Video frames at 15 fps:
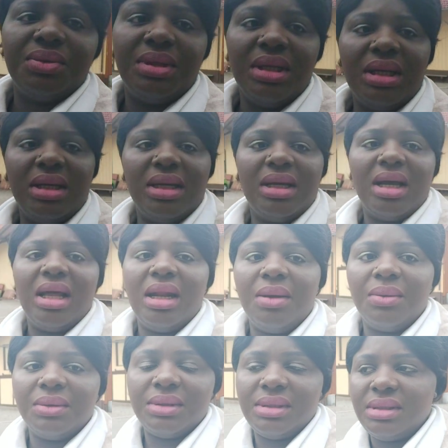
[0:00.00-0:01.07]
today and I
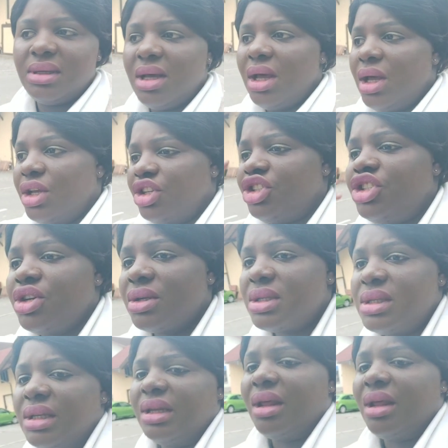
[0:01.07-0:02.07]
was just